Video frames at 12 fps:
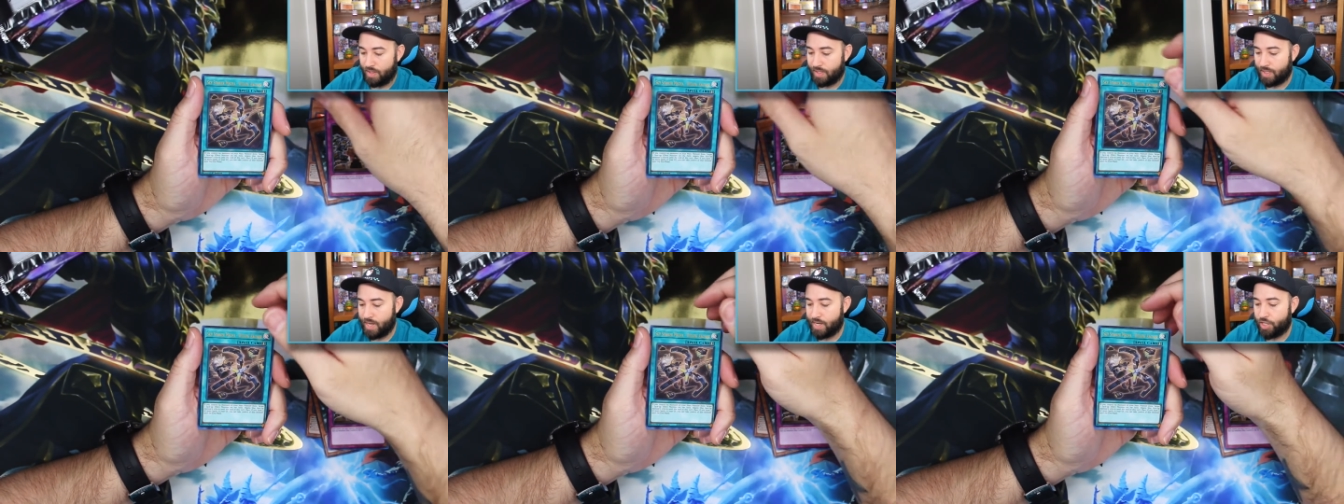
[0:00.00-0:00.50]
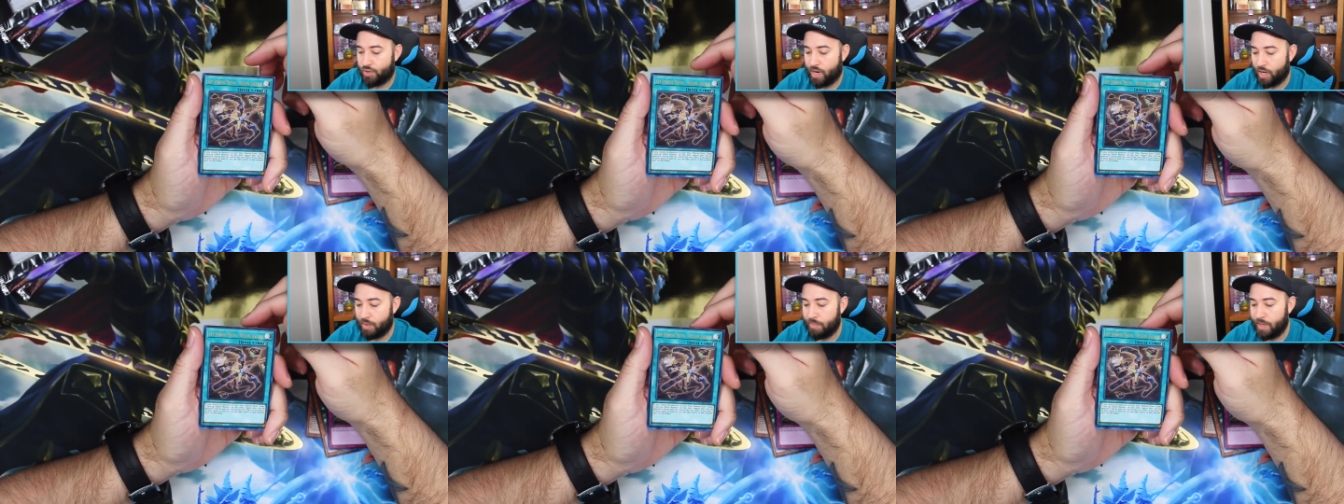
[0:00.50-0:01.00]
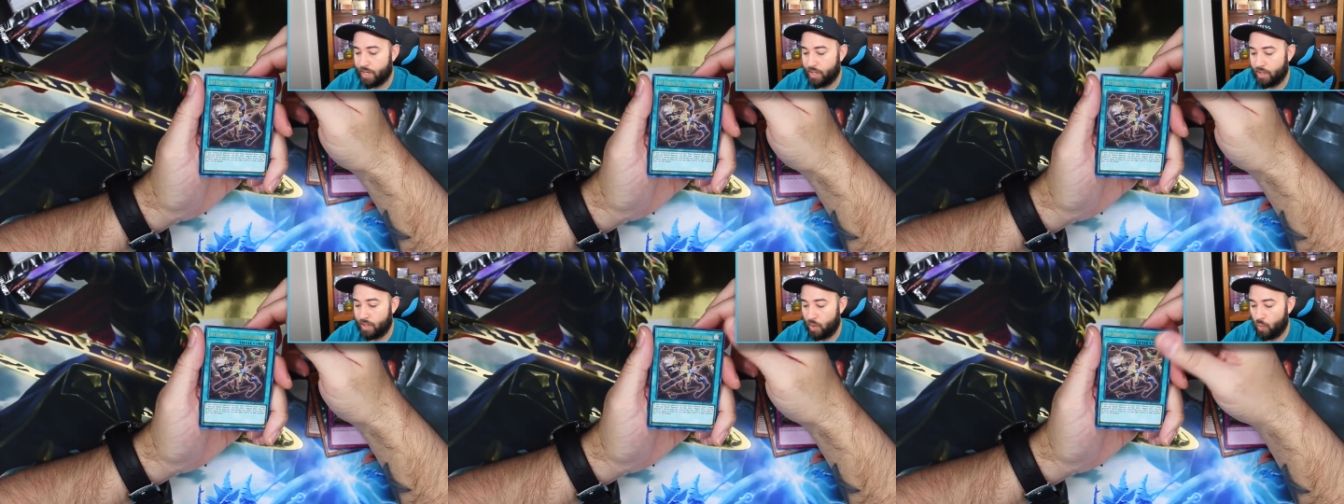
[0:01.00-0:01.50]
Sky Striker
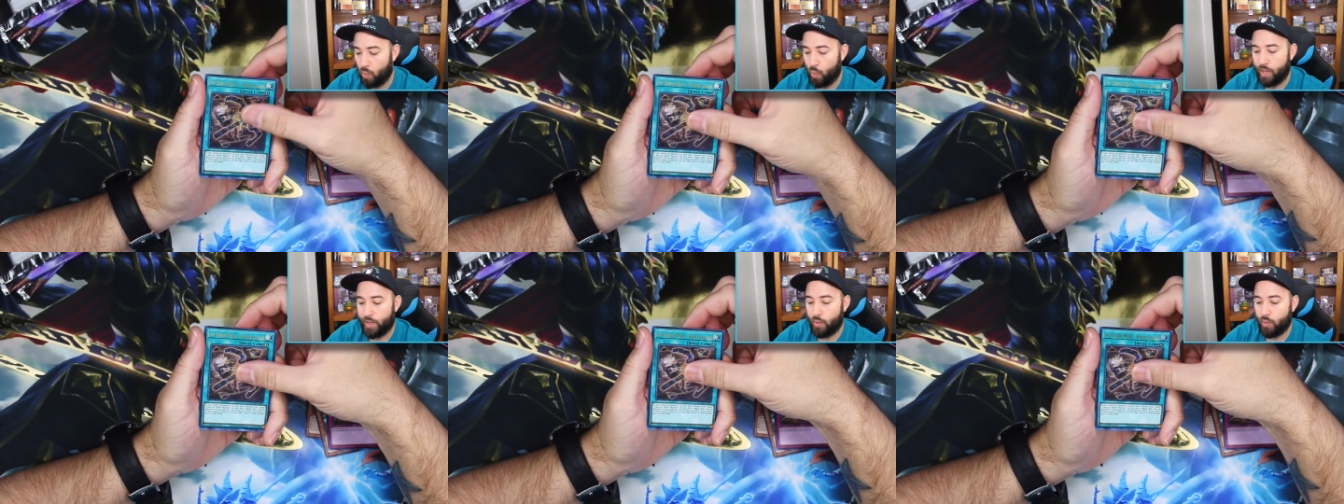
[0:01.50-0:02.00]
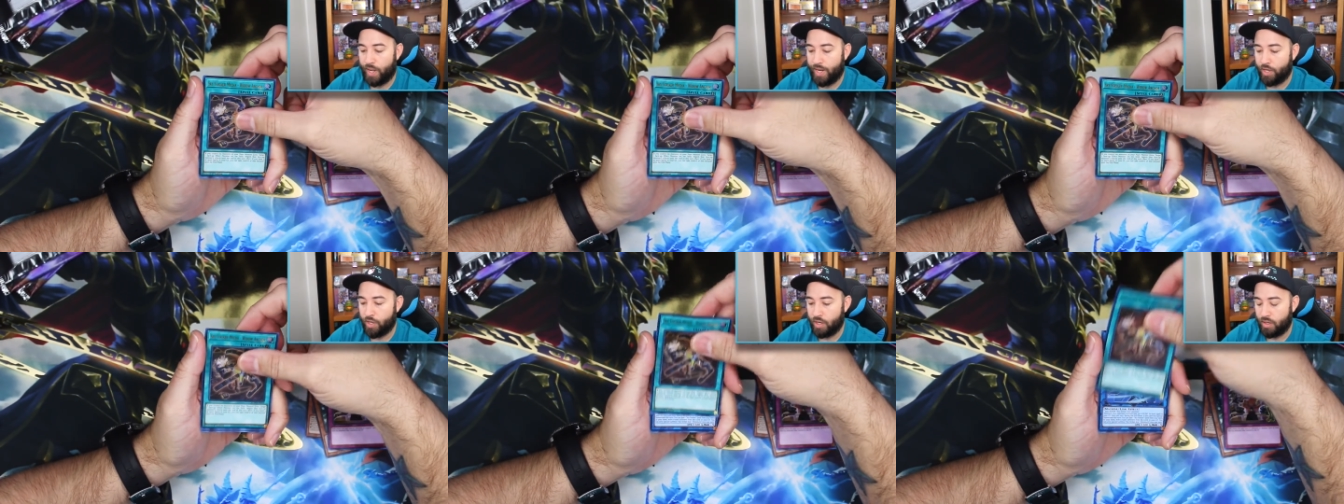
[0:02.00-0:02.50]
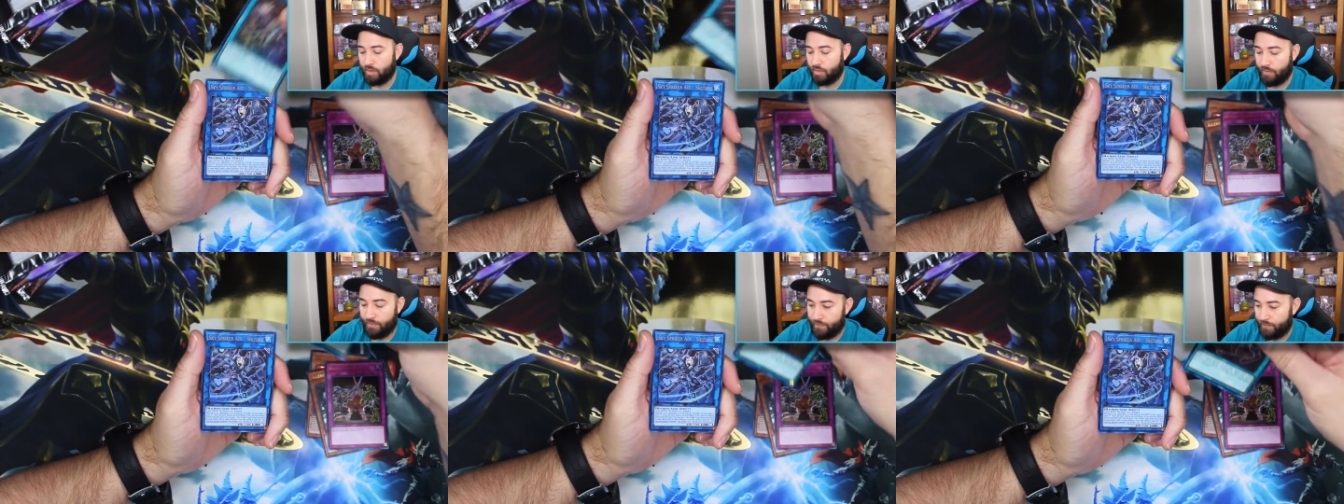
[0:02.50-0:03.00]
Mecha, Widow Anchor,
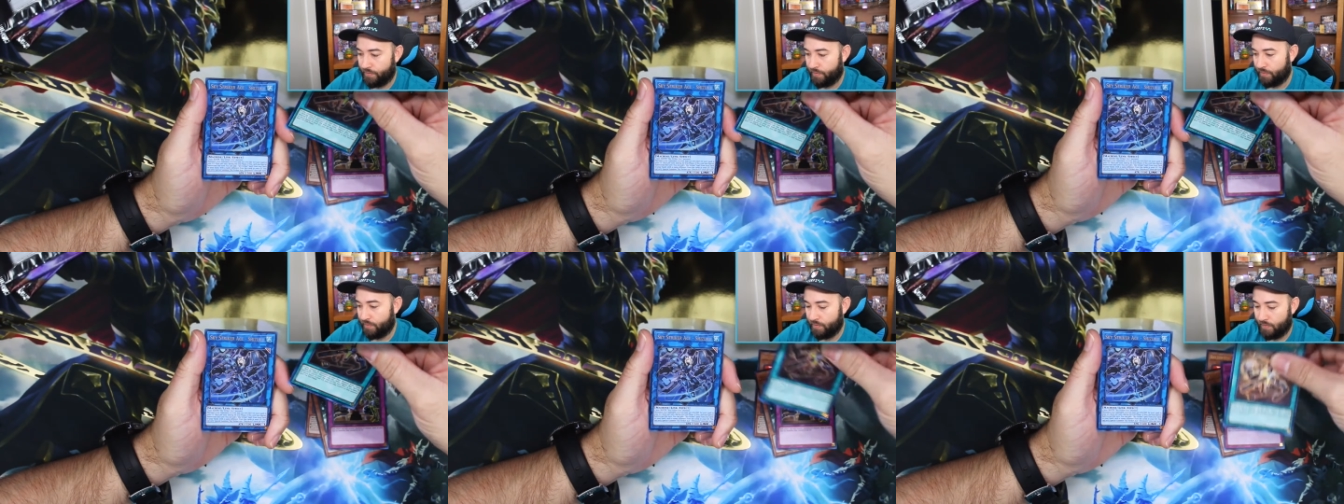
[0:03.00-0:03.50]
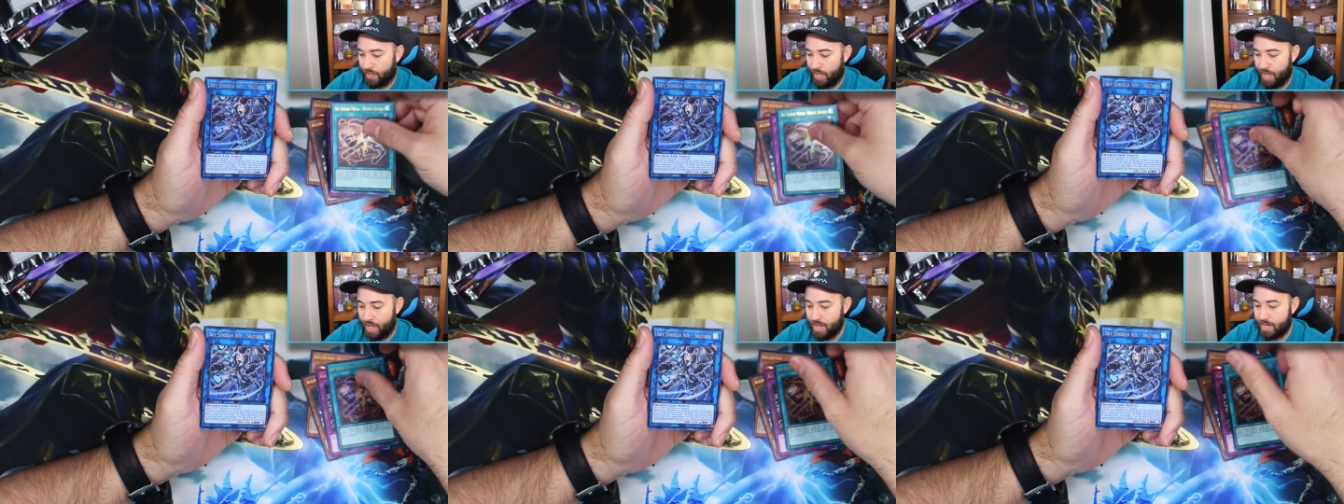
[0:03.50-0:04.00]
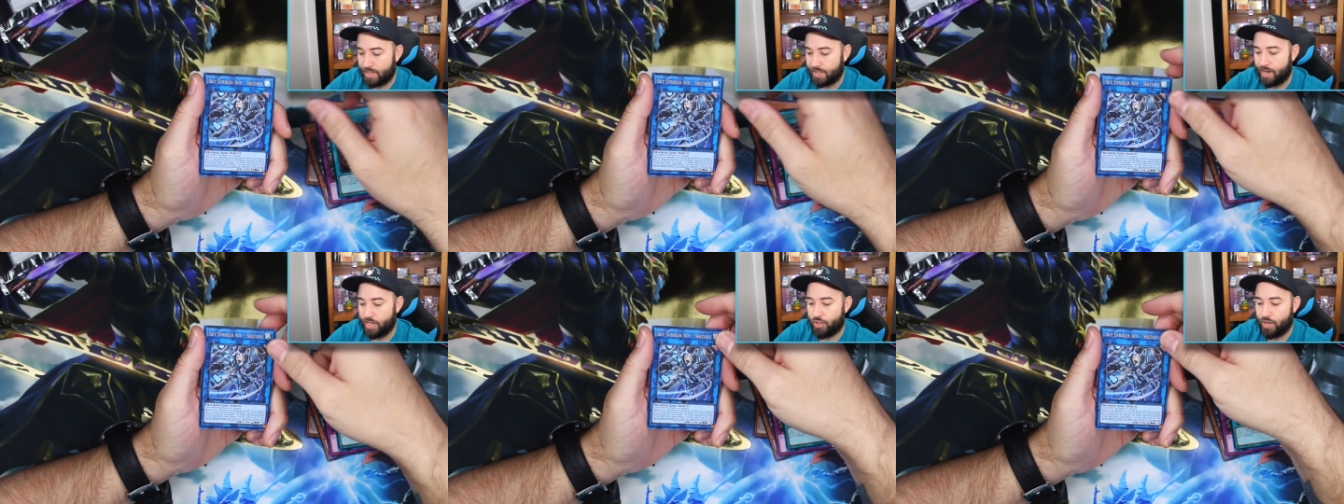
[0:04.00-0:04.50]
and
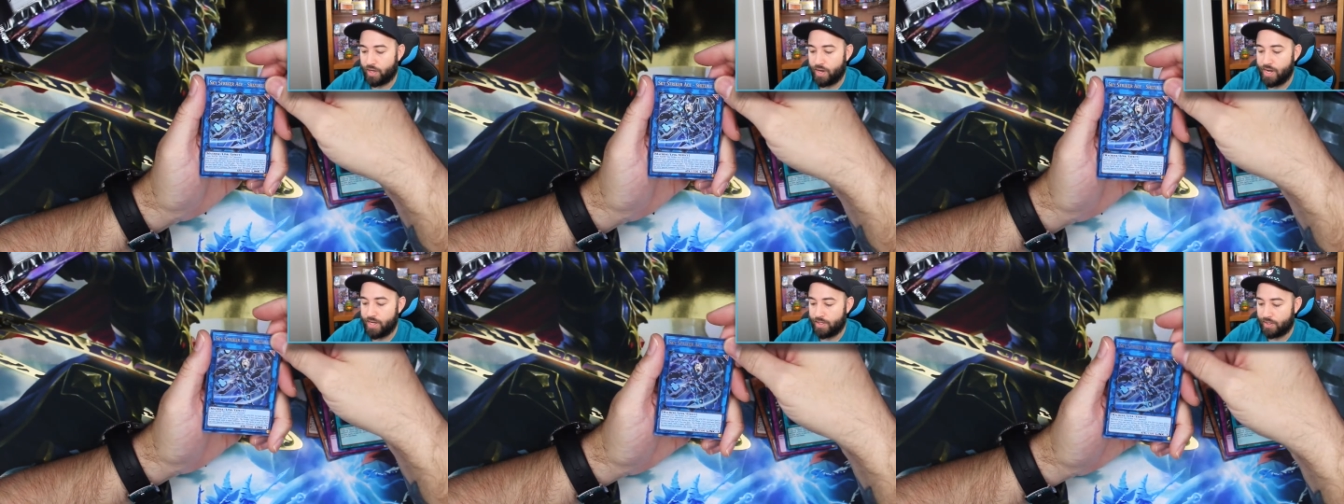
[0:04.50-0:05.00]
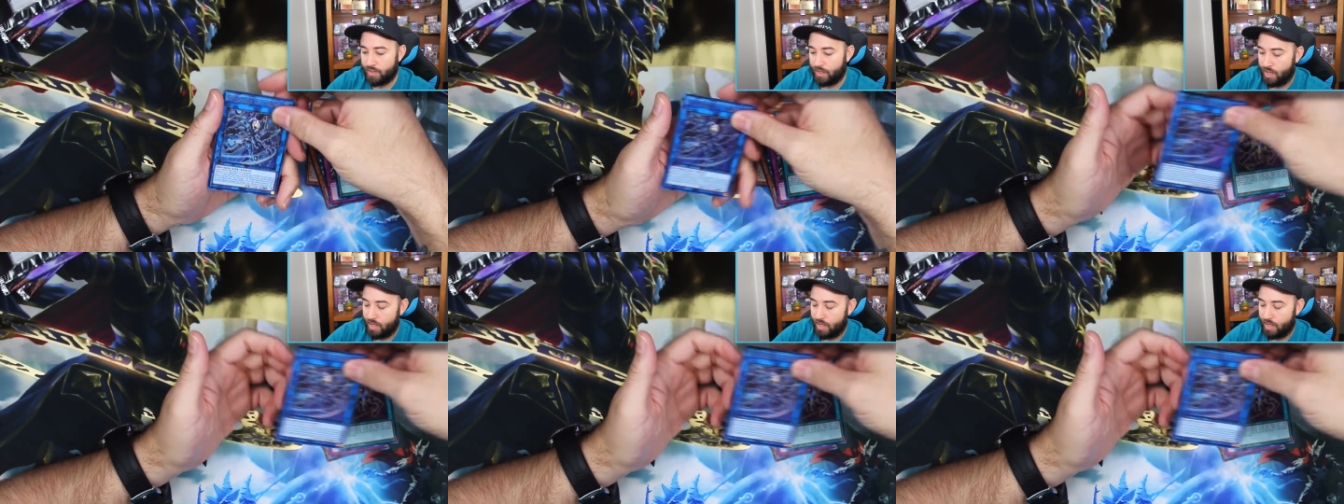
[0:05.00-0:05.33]
Sky Striker Ace.